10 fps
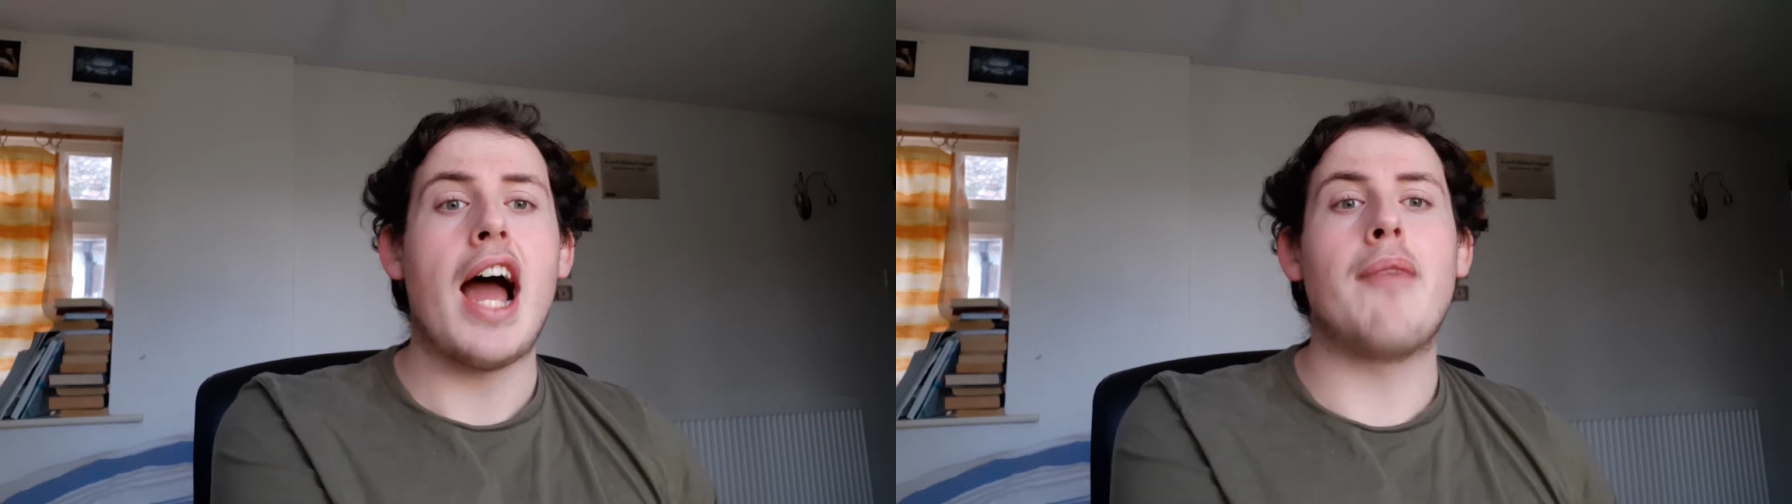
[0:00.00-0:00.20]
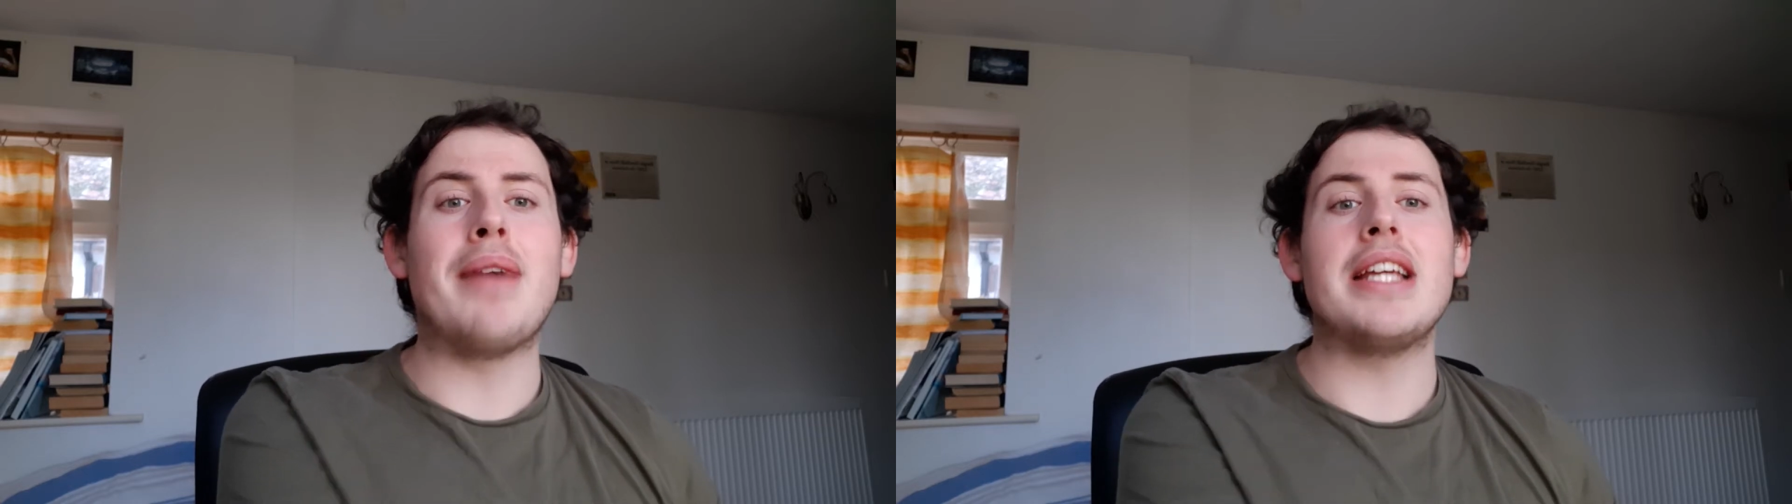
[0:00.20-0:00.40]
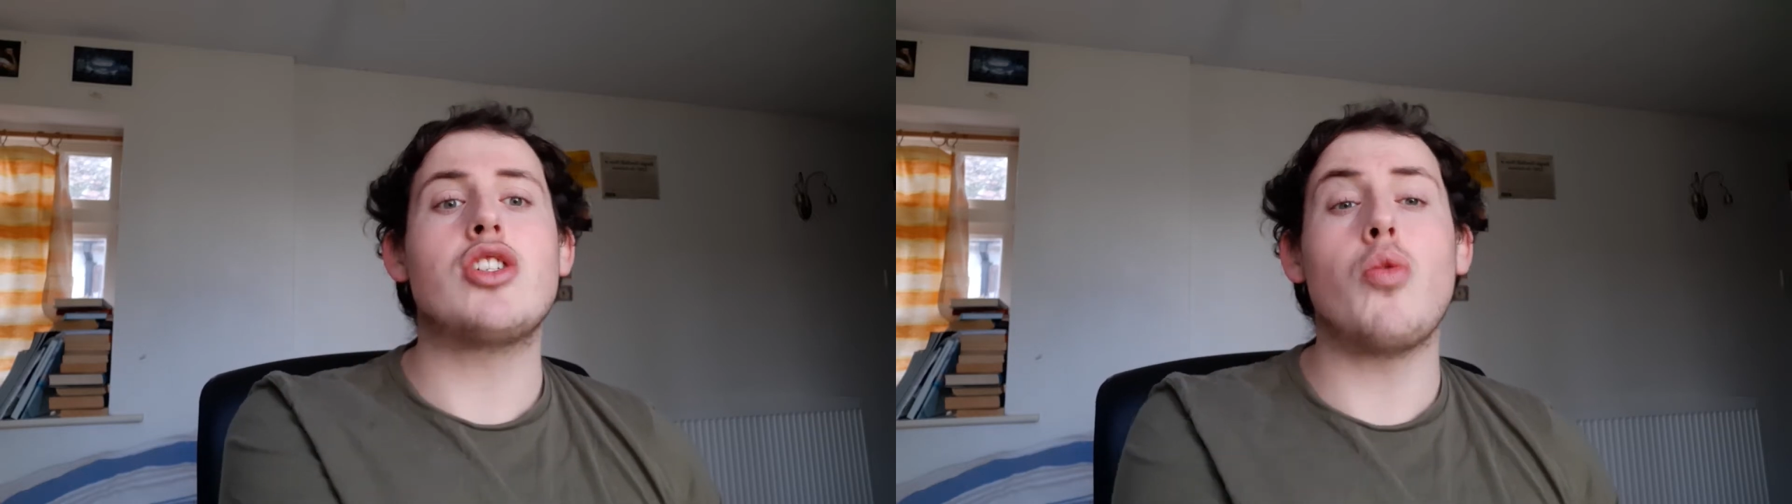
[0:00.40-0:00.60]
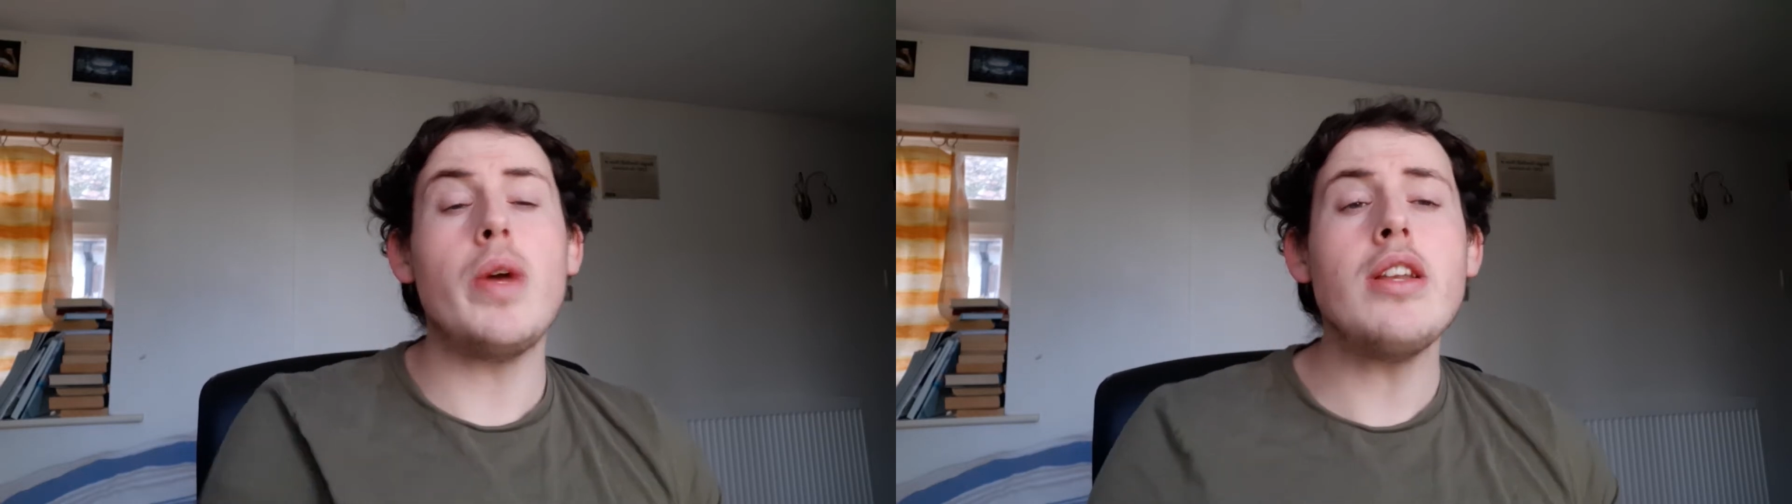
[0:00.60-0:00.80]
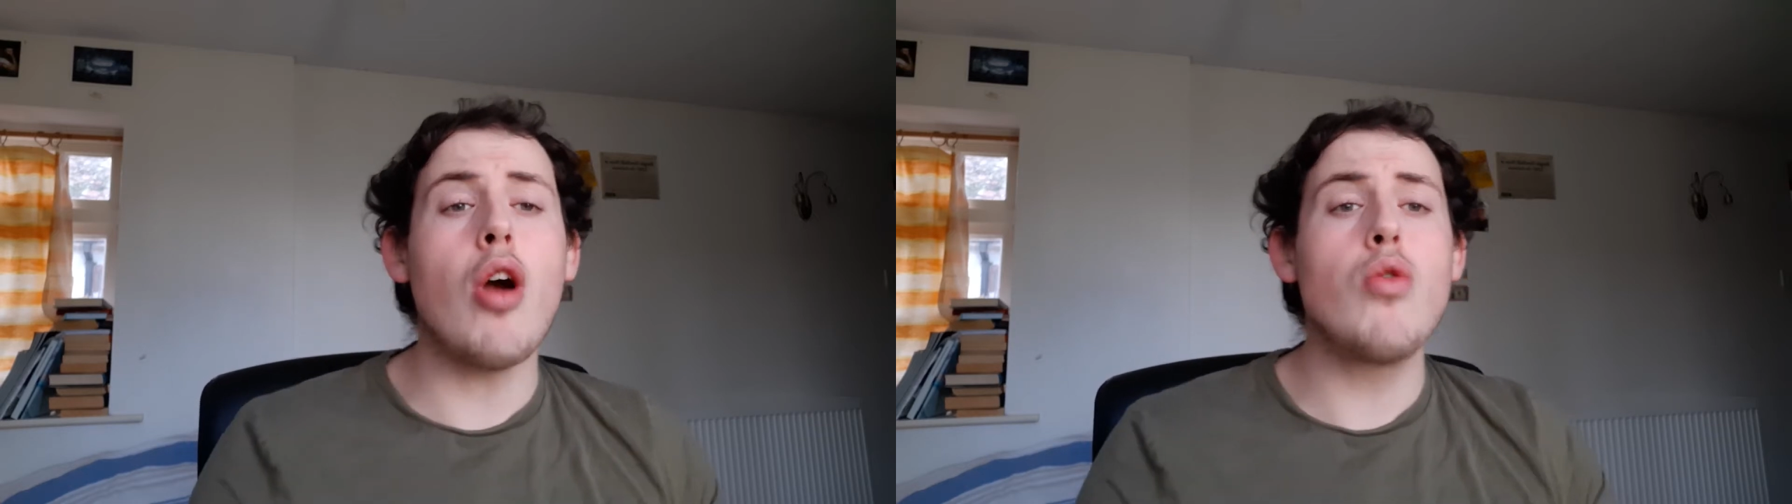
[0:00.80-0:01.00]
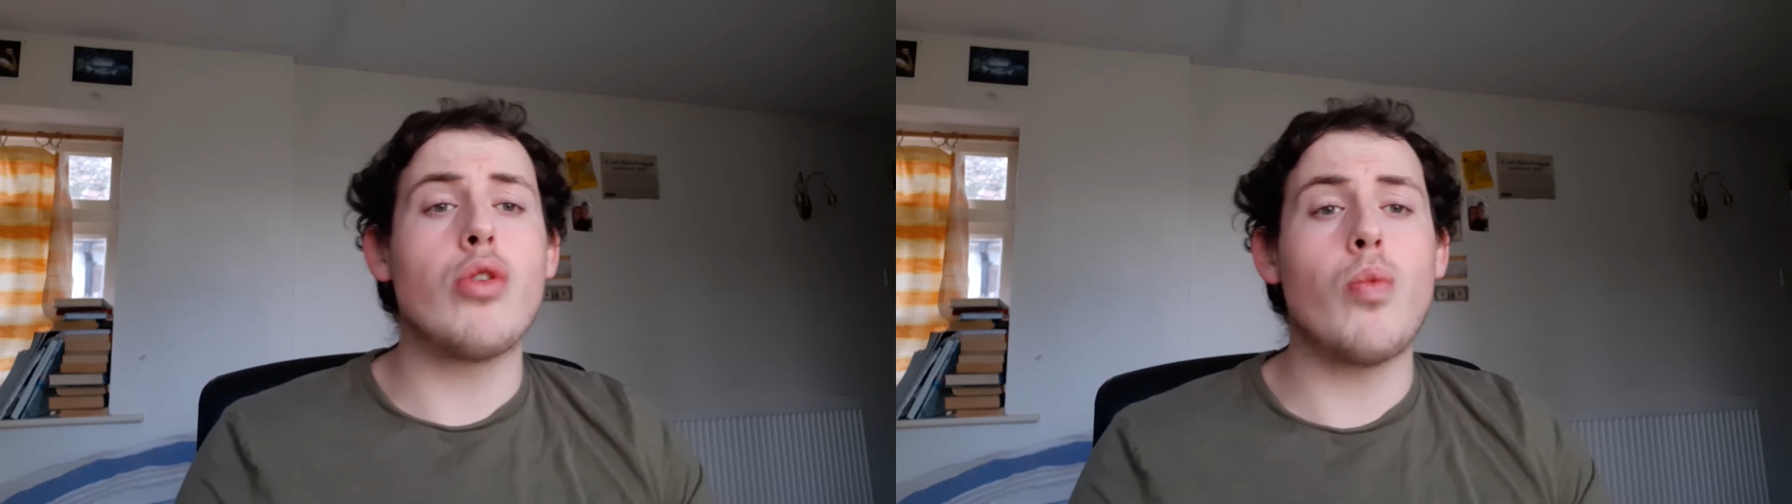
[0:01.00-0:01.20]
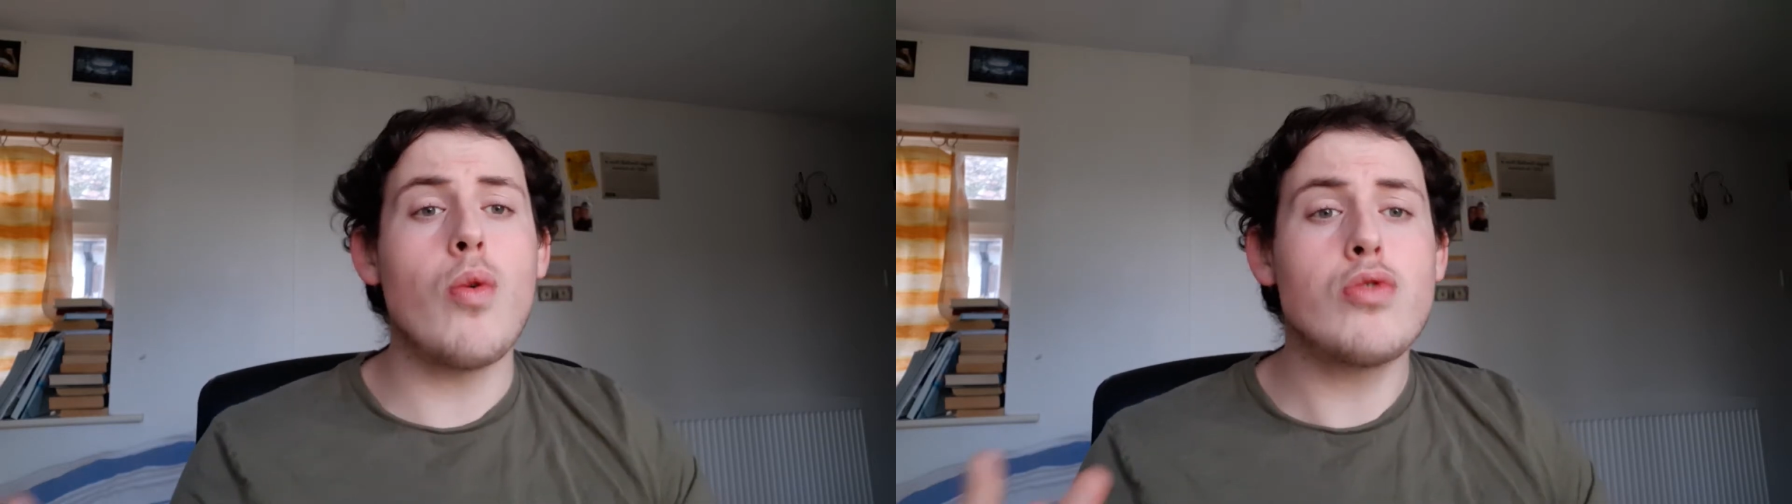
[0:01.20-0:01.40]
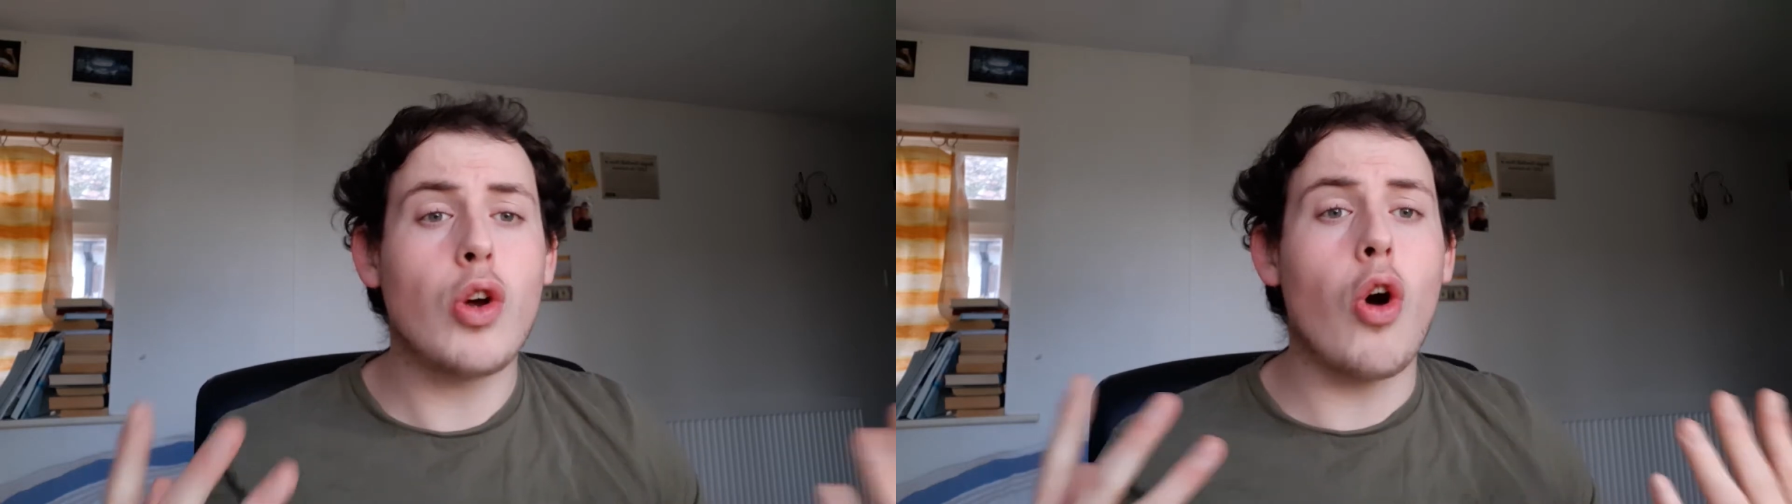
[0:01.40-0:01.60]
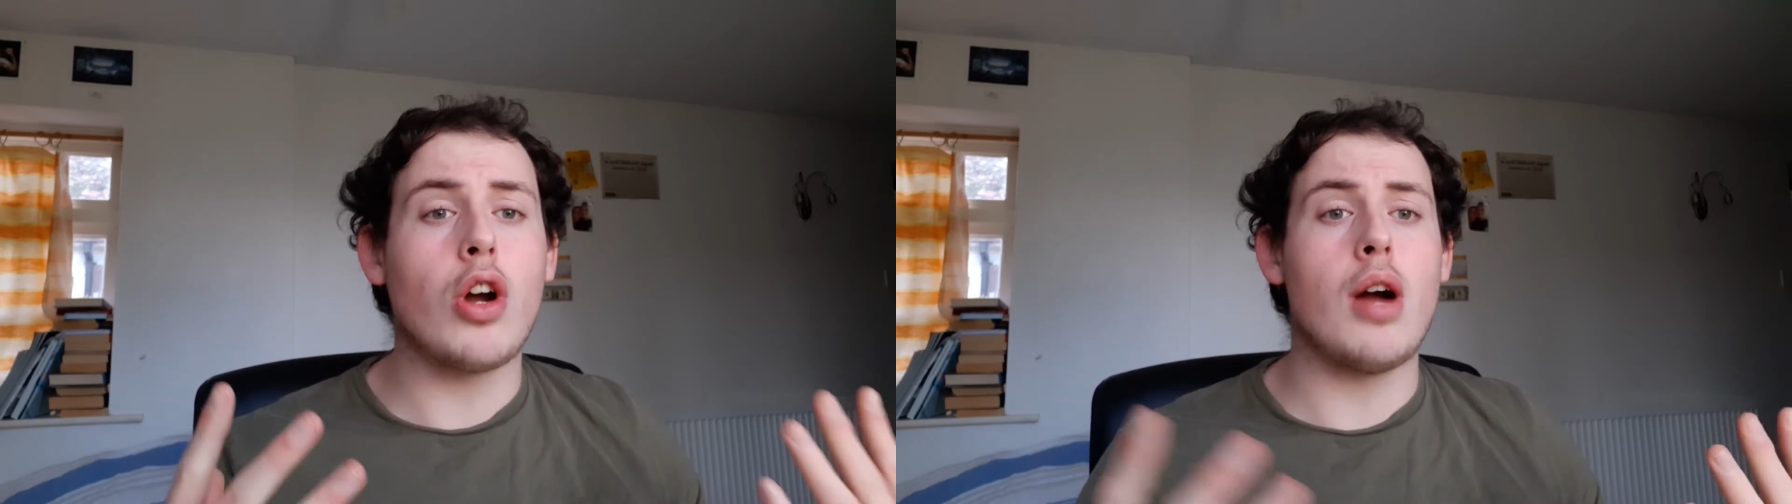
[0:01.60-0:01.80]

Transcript: and make sure we know that Wolves have got